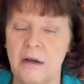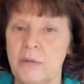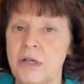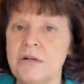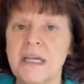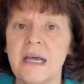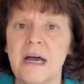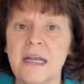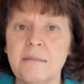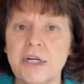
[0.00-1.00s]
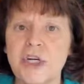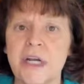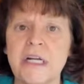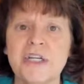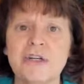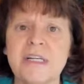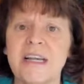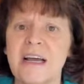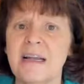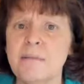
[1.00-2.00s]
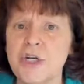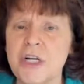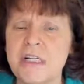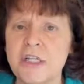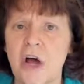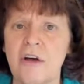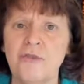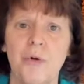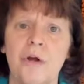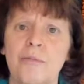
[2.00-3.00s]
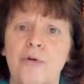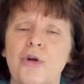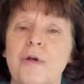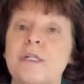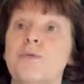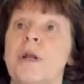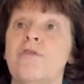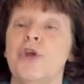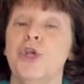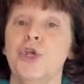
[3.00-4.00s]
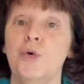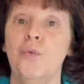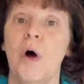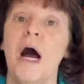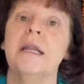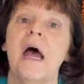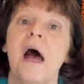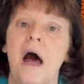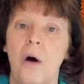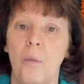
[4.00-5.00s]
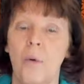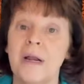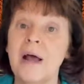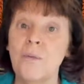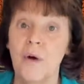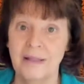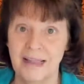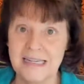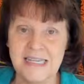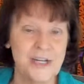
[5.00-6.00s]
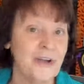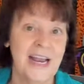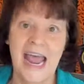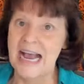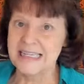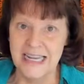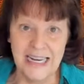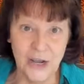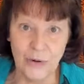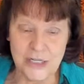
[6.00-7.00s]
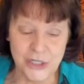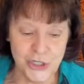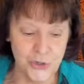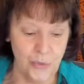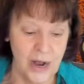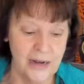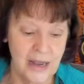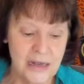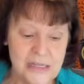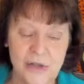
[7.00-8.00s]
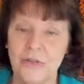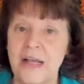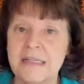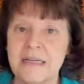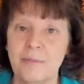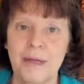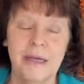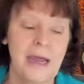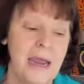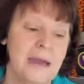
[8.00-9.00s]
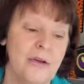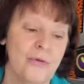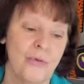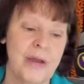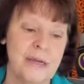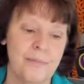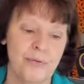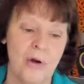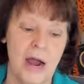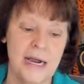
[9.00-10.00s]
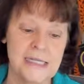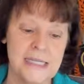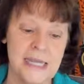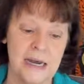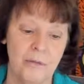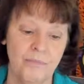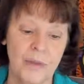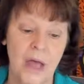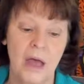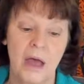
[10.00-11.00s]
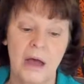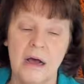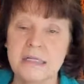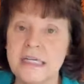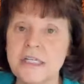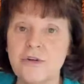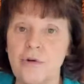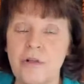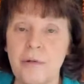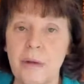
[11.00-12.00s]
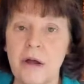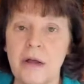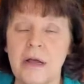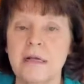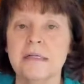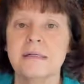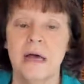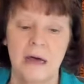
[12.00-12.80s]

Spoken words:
using cutting machines software, embroidery. It's whatever you want, a one-on-one lesson. You can ask any questions you want. So that's going to be a great prize there. Siser North America is